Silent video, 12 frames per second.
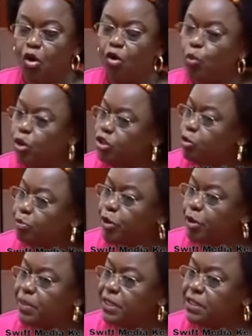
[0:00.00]
on what you
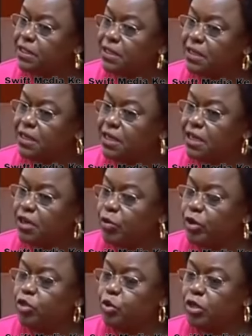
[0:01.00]
promised,
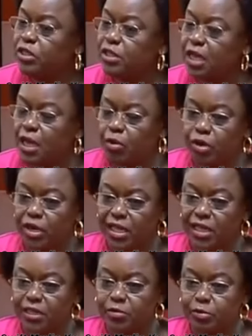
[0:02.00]
which was, what
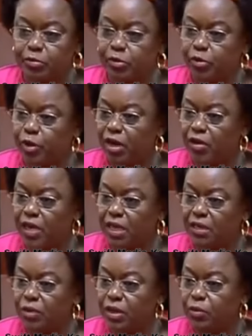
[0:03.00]
are these people you are
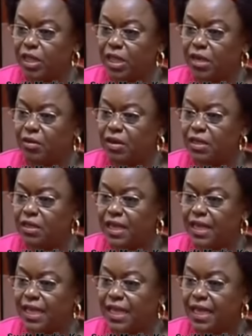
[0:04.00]
calling? What were they called?
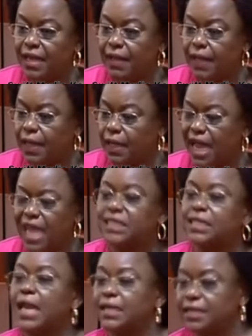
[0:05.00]

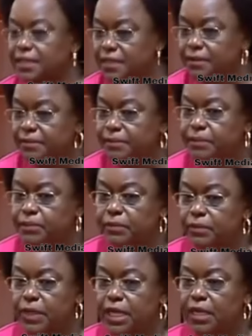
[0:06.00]
Hustlers.
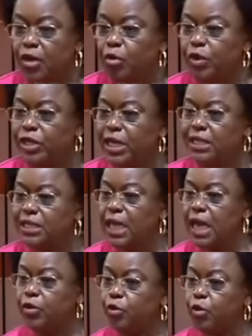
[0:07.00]
Which else
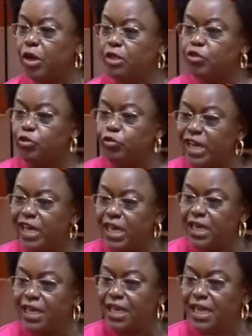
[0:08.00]
are you going to
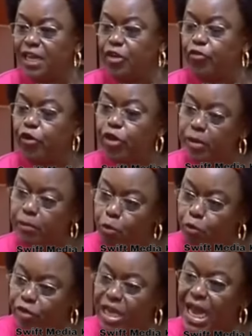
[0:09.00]
fine for
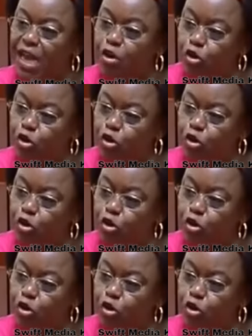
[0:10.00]
removing a